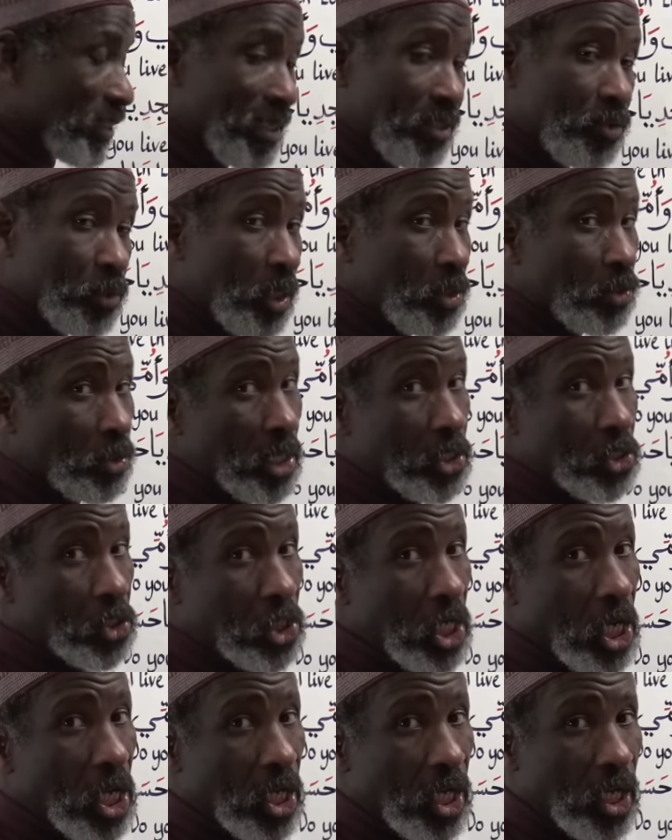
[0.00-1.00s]
say
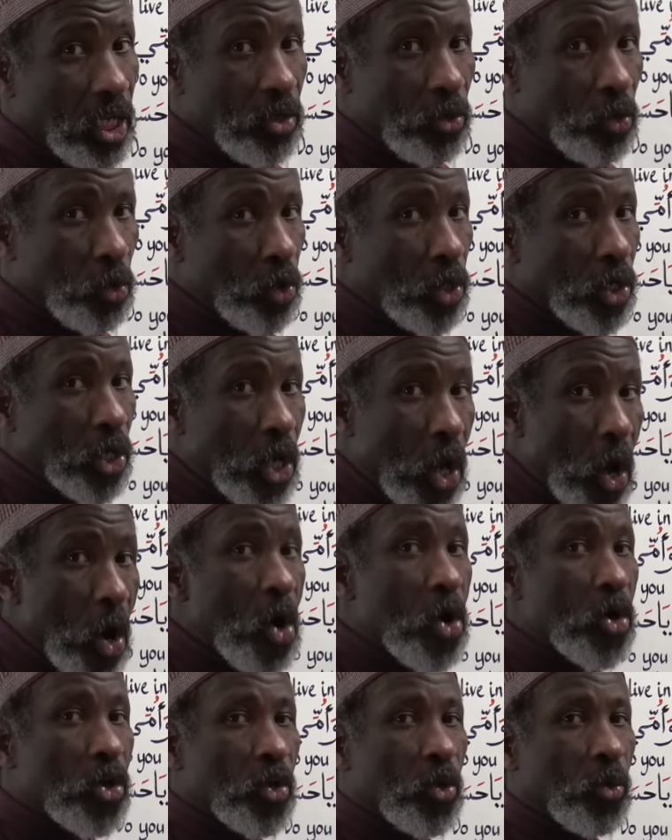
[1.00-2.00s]
she, you
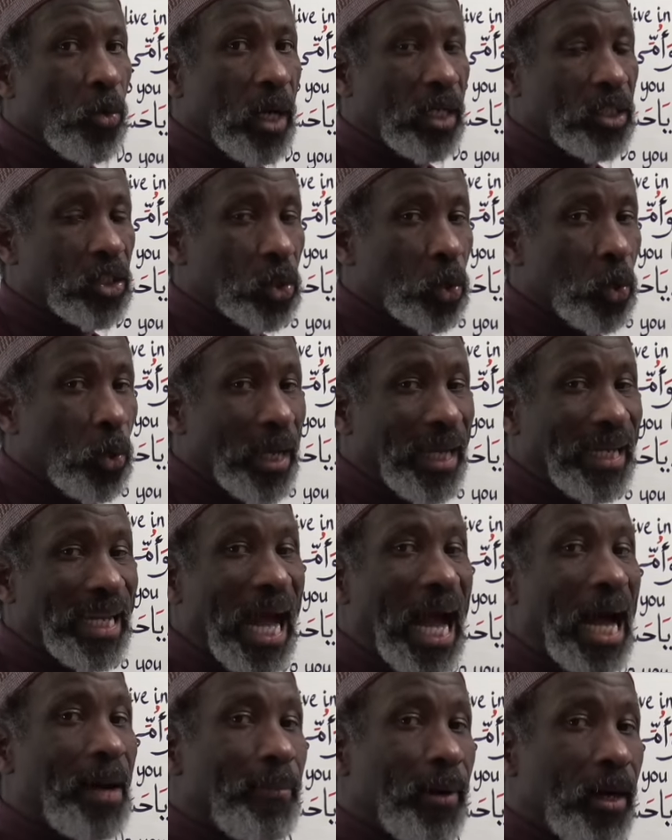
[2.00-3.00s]
know you are talking
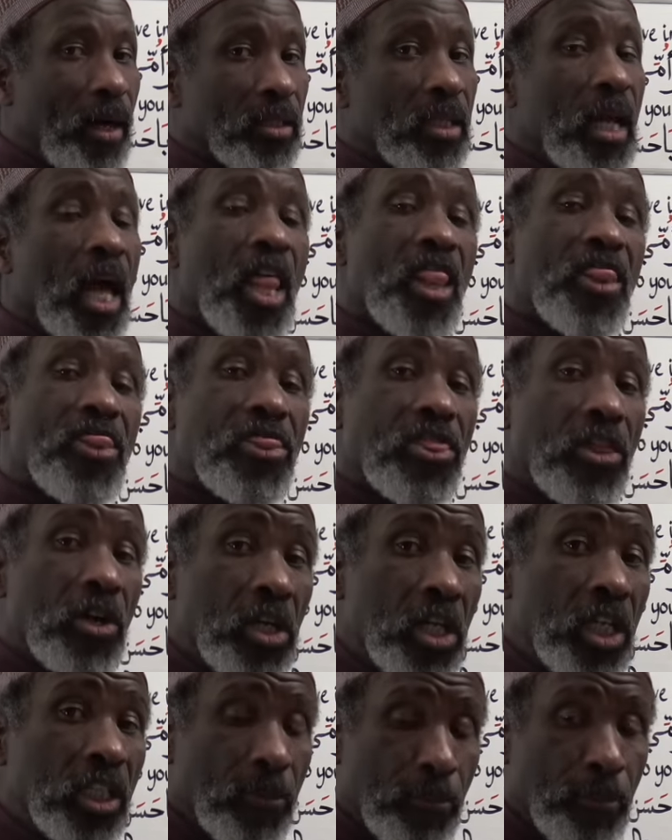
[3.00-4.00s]
about
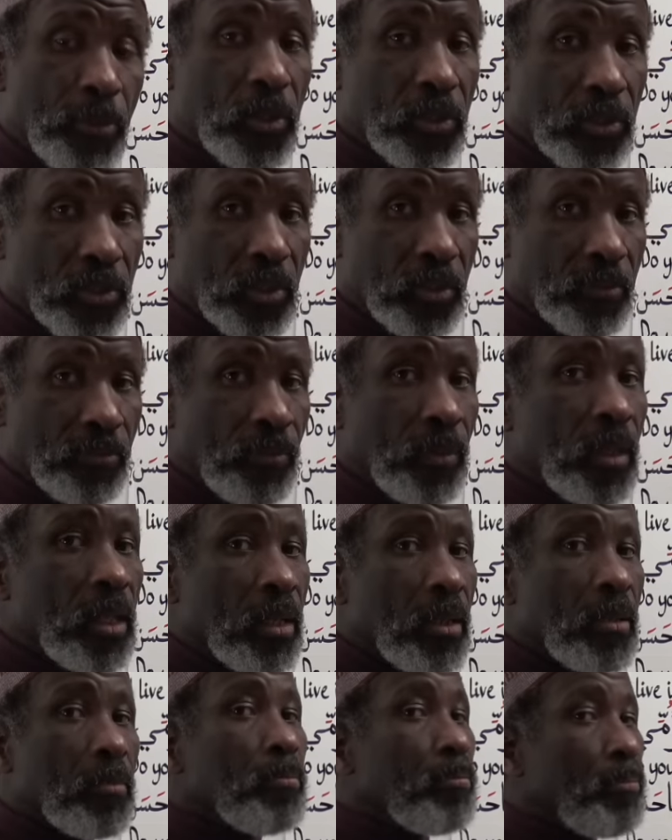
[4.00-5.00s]
third person.
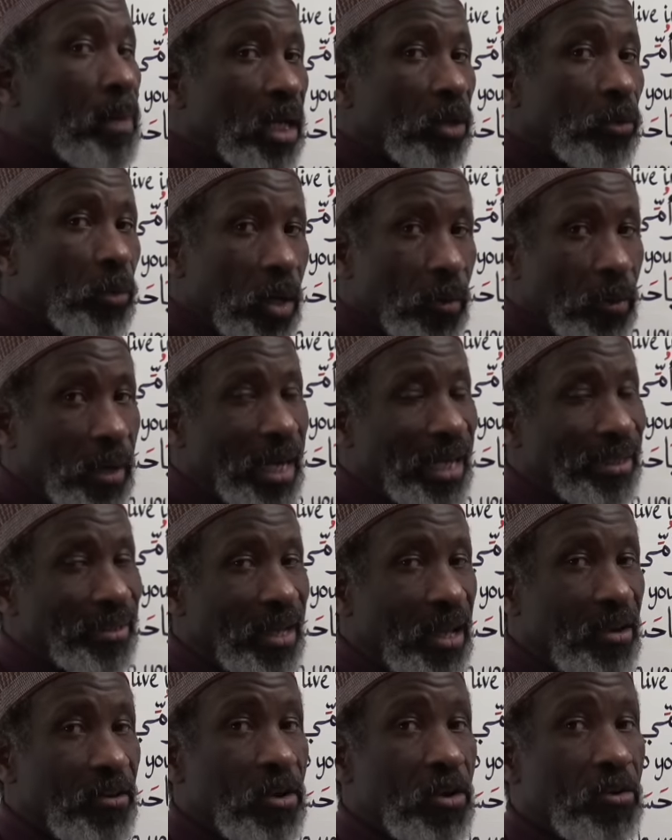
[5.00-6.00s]
By the way, when I
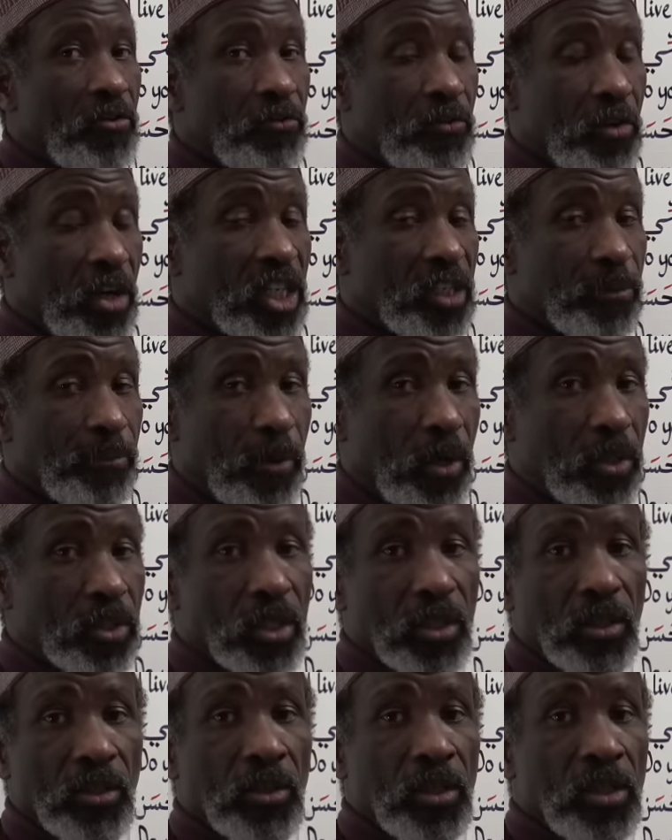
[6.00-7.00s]
say first
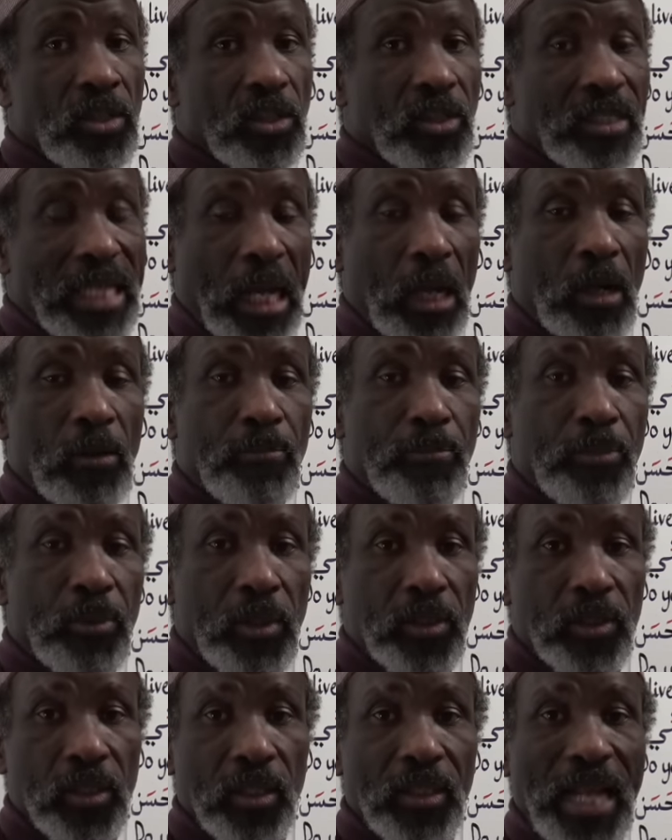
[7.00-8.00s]
person, second
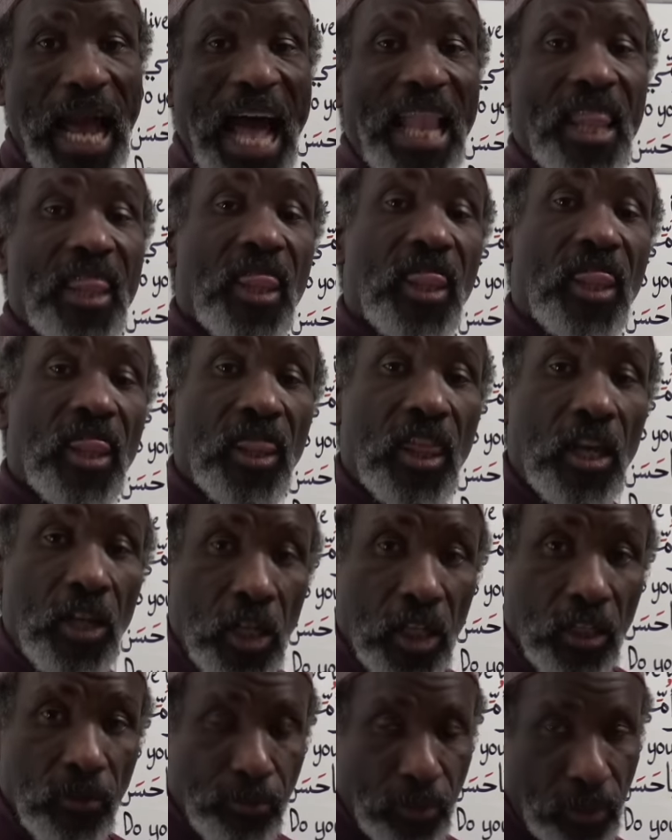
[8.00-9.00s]
person, and
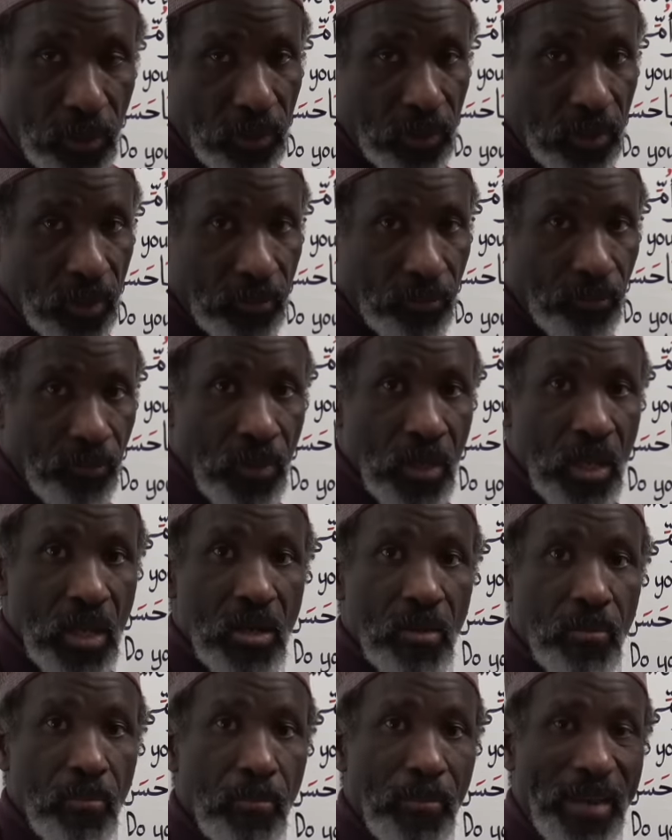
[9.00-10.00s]
third person,
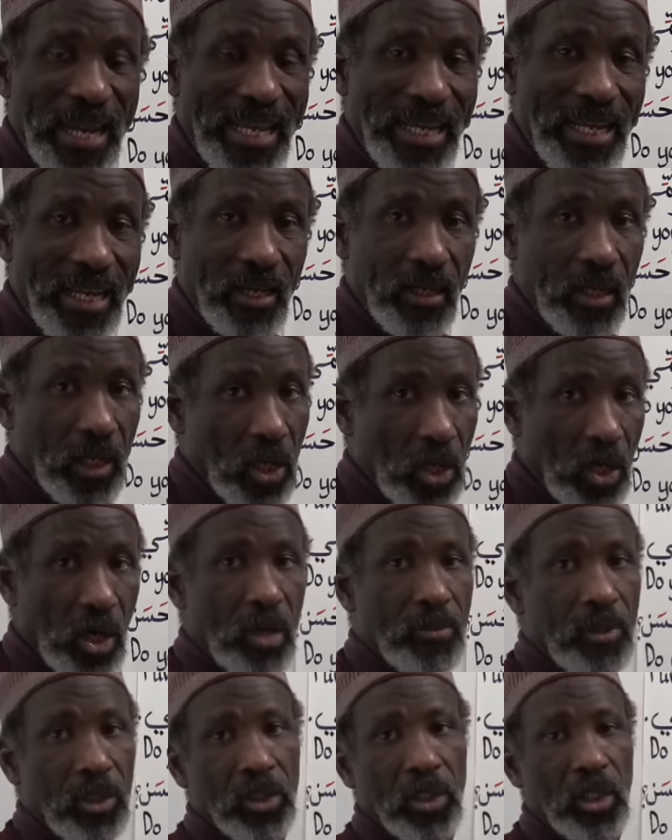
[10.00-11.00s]
meaning in
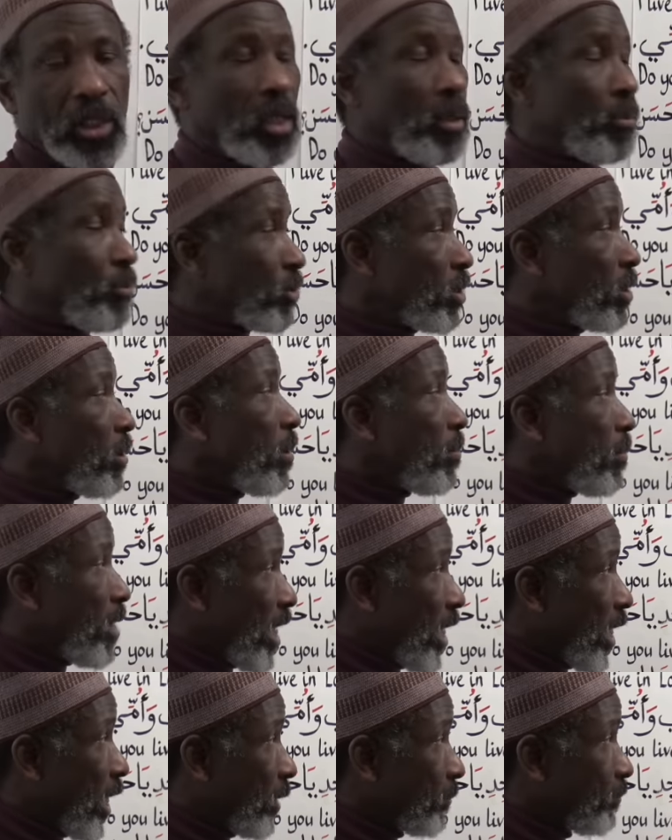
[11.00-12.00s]
grammar term,
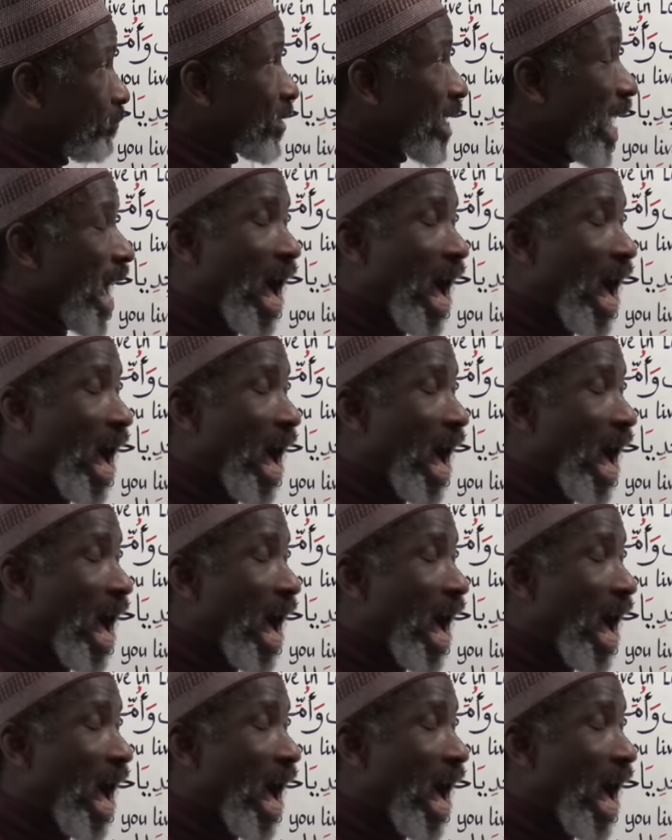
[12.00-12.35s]
meaning